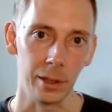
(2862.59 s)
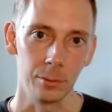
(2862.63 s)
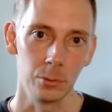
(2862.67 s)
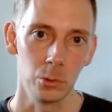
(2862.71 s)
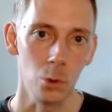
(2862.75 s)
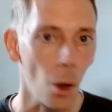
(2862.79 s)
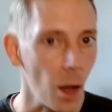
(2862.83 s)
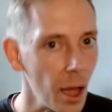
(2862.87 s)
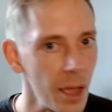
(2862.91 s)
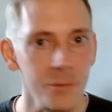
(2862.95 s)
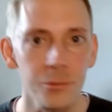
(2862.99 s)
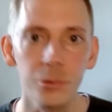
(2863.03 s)

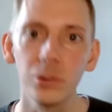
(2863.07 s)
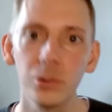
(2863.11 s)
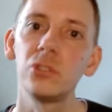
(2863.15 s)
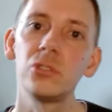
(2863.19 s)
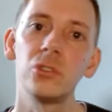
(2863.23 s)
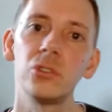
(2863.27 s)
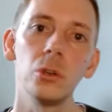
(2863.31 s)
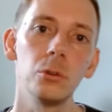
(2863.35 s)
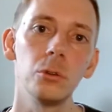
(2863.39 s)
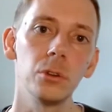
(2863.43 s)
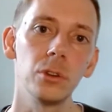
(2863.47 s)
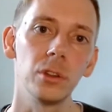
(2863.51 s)
Not every
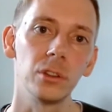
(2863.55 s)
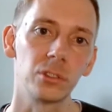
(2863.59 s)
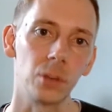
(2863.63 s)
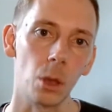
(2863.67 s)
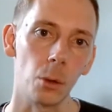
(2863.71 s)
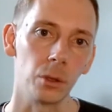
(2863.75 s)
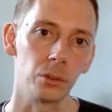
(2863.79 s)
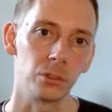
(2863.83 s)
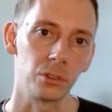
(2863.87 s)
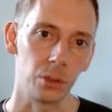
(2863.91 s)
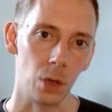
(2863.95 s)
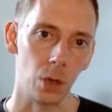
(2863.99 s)
student is going
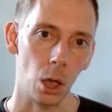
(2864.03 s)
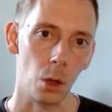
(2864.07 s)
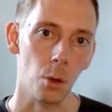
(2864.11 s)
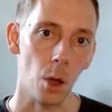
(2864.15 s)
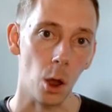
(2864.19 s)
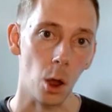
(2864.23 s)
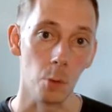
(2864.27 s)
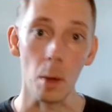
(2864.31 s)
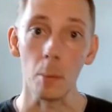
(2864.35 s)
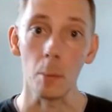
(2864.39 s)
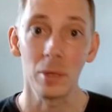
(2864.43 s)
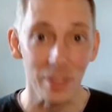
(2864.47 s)
to go home.
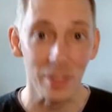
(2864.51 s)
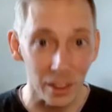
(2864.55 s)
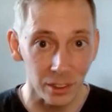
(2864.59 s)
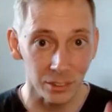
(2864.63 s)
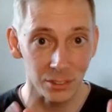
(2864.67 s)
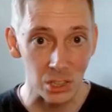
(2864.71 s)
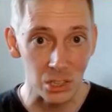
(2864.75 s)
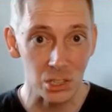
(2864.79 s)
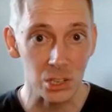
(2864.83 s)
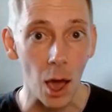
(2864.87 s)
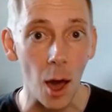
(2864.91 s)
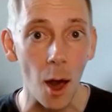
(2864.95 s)
I mean, that's the
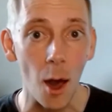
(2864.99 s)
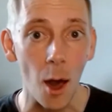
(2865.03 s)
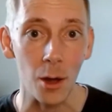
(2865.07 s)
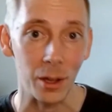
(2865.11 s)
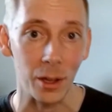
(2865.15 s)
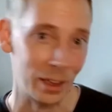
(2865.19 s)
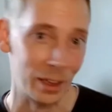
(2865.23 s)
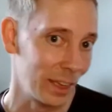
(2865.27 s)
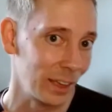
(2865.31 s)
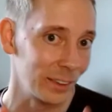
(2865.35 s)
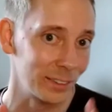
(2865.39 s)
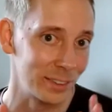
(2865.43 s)
target,
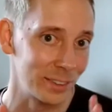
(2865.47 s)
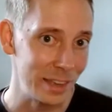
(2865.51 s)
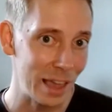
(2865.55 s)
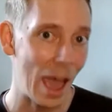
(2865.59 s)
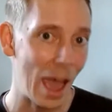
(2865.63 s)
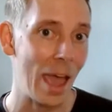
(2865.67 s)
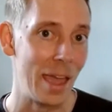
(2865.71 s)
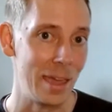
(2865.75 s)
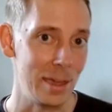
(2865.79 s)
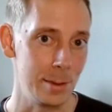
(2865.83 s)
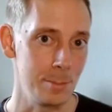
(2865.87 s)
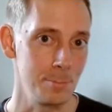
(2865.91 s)
that's the
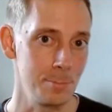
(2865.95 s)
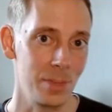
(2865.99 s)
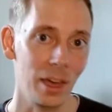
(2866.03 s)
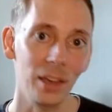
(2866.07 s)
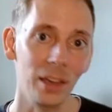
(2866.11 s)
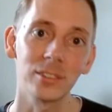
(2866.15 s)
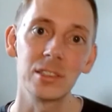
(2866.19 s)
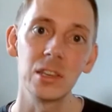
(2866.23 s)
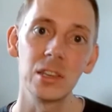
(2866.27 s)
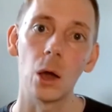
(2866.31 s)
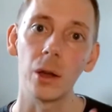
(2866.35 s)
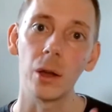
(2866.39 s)
aim, that's
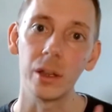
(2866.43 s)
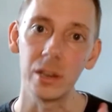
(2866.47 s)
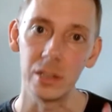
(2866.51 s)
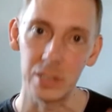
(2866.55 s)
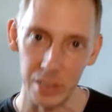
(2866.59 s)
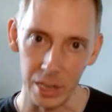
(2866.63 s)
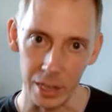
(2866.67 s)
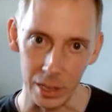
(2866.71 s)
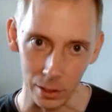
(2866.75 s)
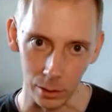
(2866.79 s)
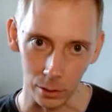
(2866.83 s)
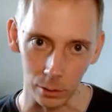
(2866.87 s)
the
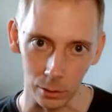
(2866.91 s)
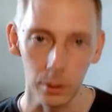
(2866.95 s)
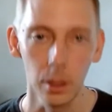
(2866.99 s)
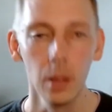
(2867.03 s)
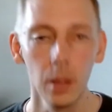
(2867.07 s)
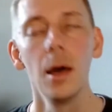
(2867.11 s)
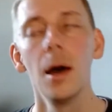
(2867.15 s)
ideal.